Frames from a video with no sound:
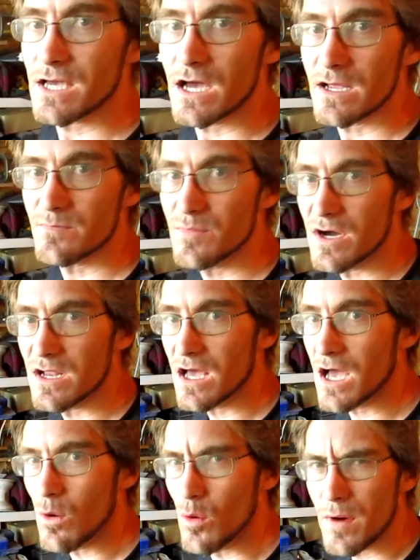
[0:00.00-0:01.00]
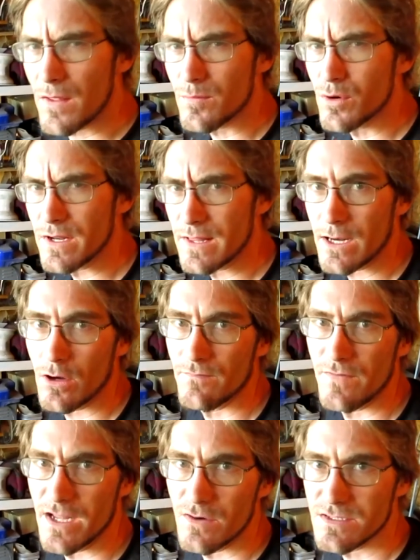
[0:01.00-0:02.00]
side, but I won't bother putting that
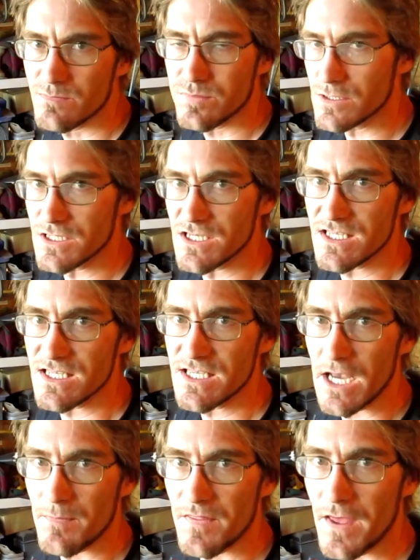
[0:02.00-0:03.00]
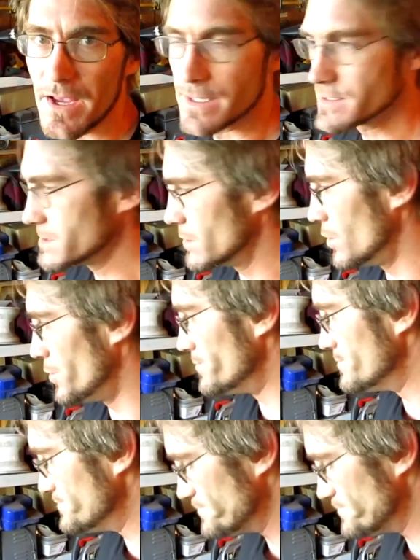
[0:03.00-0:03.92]
on video. It's just the same thing. So,